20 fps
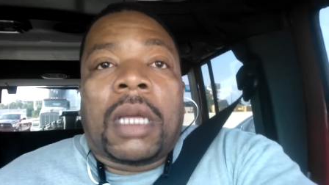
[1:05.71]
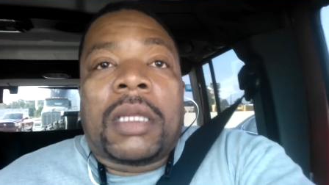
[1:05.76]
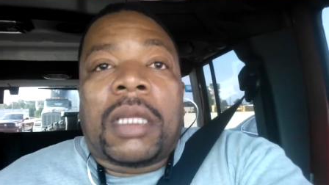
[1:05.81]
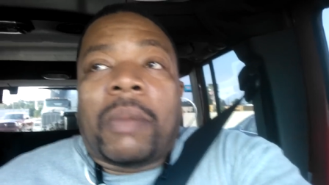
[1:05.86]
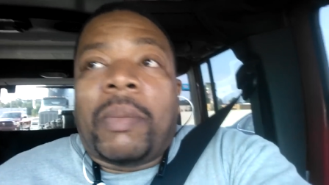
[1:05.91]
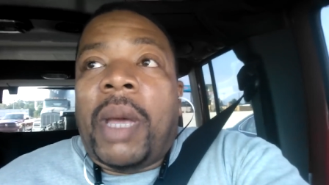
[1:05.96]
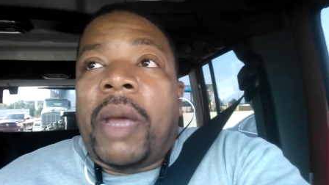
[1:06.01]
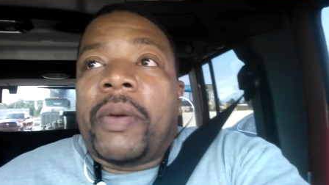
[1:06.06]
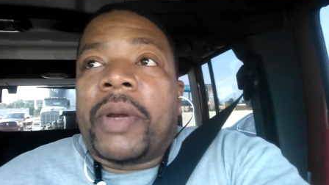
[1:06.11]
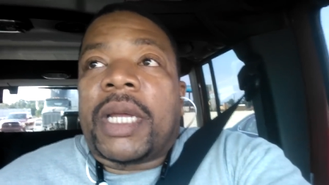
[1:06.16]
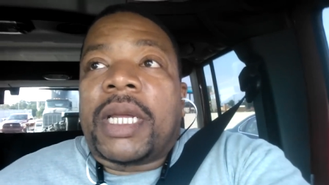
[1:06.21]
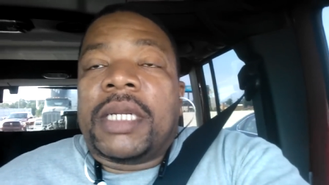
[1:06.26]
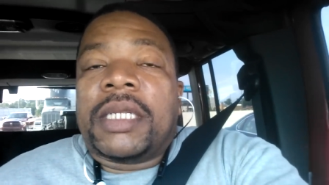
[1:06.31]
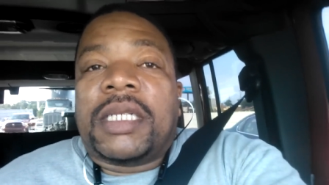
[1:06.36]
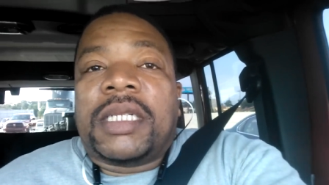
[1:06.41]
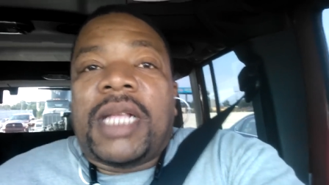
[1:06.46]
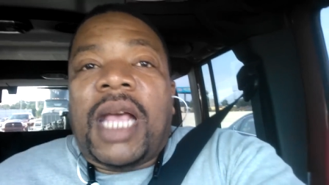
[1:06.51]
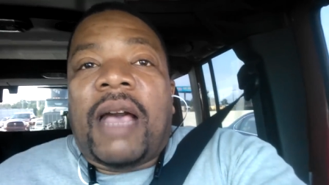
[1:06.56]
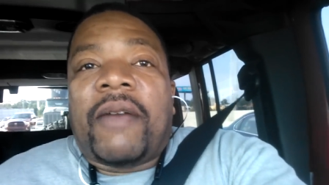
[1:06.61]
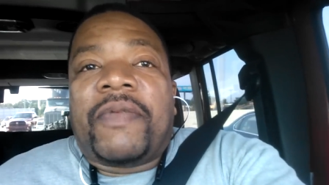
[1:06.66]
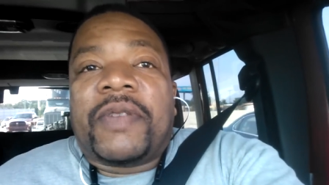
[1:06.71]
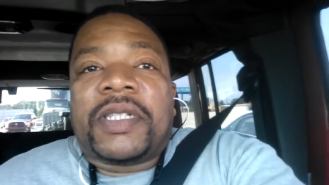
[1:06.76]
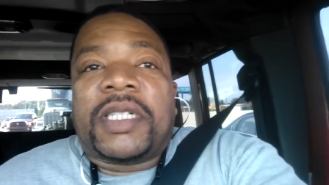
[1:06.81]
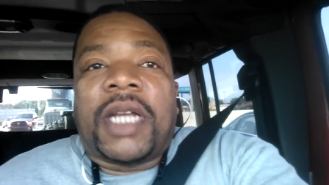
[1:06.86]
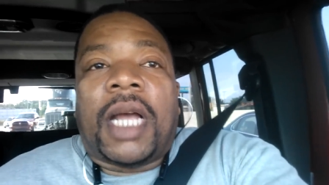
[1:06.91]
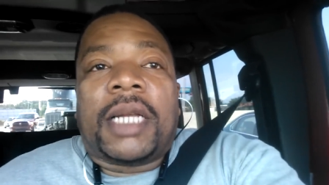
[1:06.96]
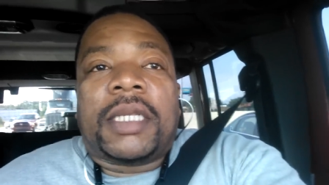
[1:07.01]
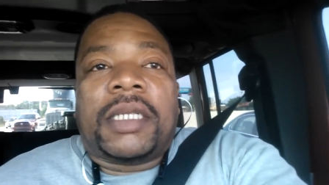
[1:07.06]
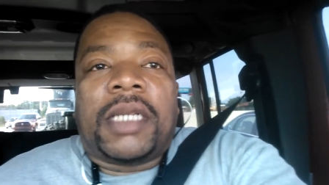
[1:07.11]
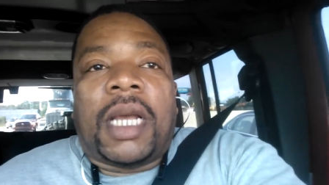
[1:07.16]
The American
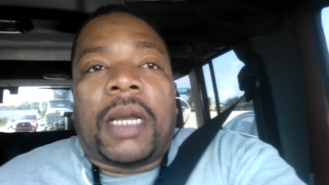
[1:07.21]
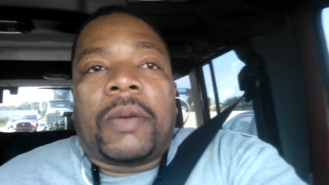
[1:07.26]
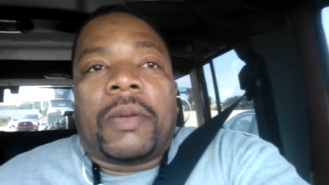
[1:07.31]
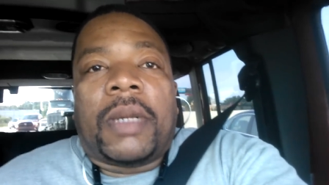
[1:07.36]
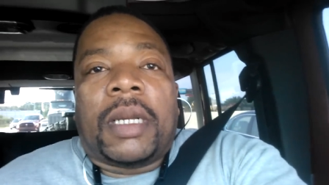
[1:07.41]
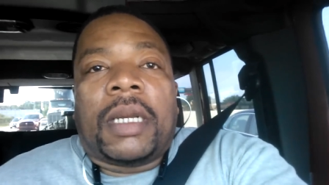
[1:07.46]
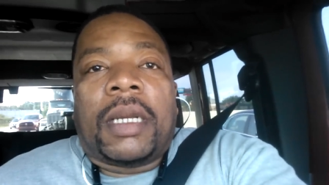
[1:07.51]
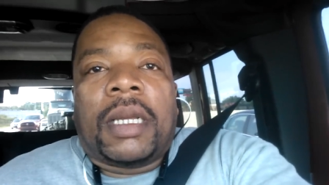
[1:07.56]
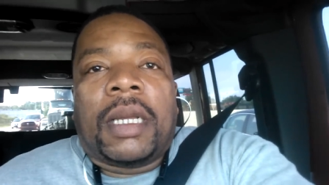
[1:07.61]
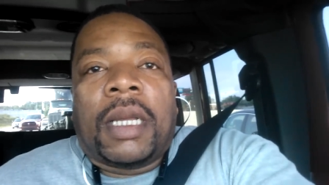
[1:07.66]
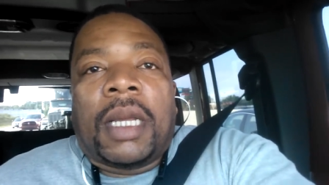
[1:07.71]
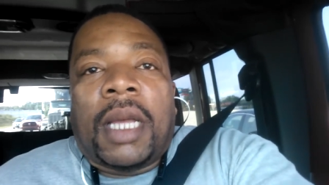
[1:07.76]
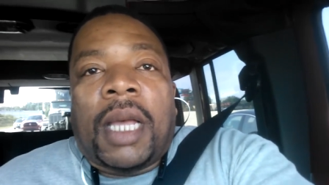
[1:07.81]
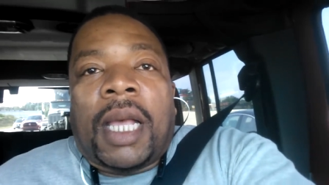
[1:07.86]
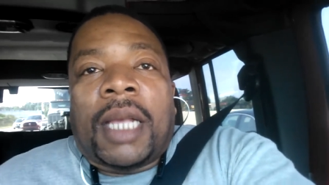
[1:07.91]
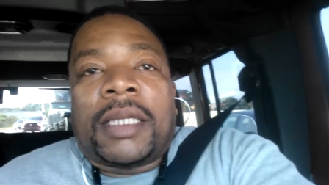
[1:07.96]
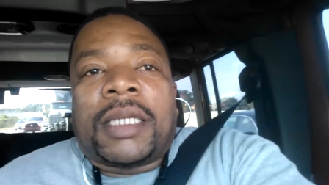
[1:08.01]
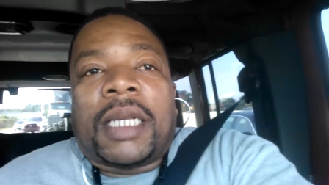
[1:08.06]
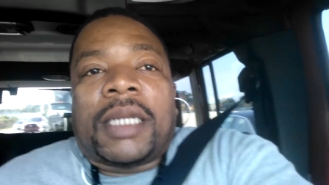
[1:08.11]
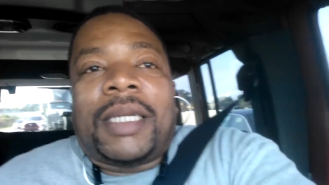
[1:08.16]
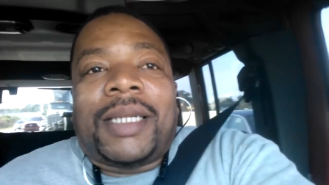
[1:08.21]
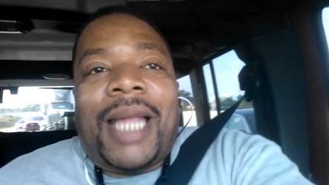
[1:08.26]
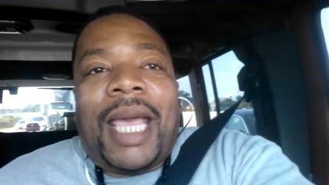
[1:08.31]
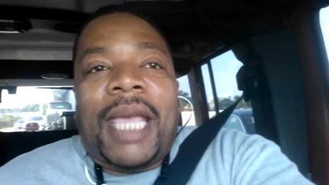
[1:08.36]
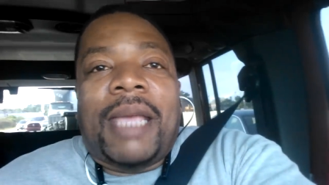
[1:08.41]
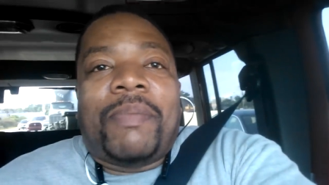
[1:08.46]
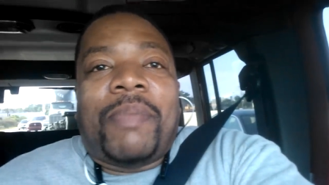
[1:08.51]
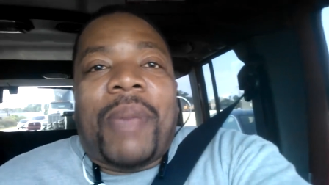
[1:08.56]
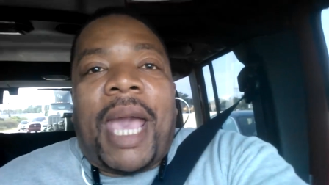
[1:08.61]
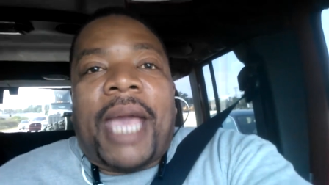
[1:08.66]
Staffordshire Terrier is a
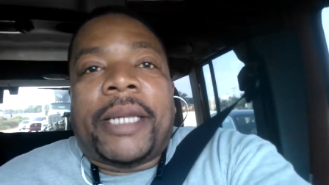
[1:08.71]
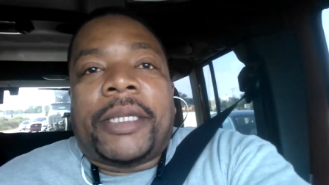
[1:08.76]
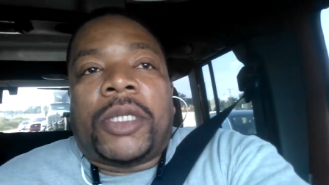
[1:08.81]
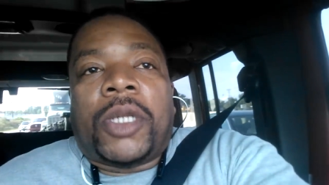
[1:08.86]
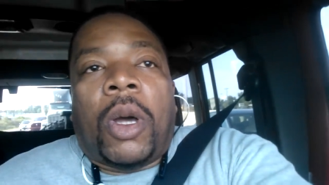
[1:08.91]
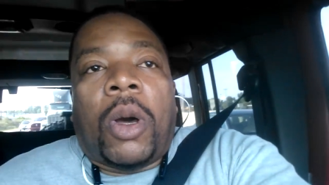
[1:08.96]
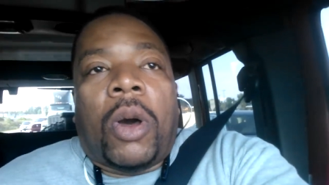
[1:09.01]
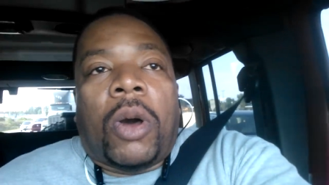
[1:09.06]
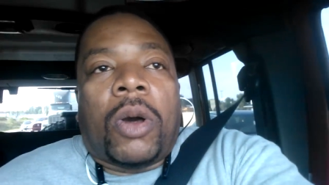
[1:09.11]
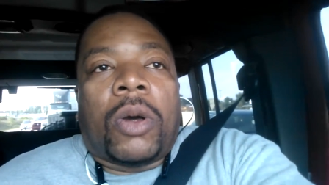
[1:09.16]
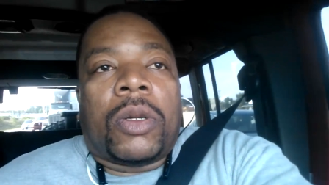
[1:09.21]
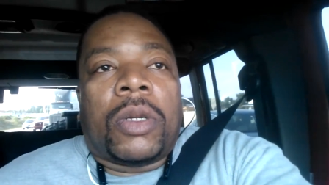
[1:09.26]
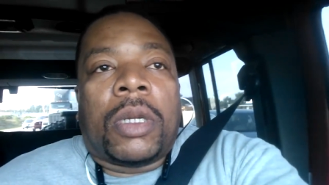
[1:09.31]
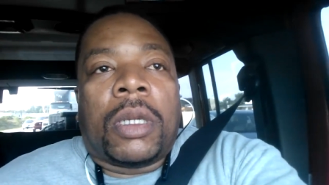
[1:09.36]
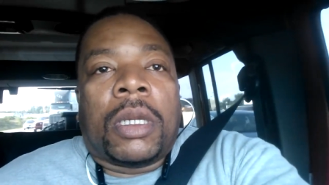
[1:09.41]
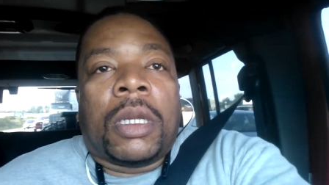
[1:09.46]
laid-back dog.